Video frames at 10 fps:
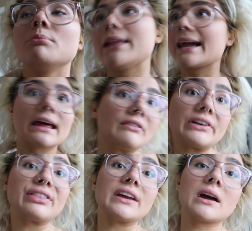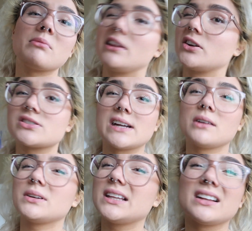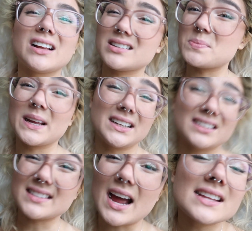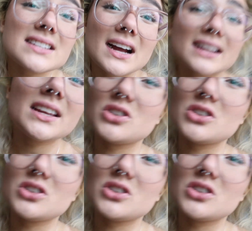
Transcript: Black everything. I mean, there's not really allowed to be any designs on it.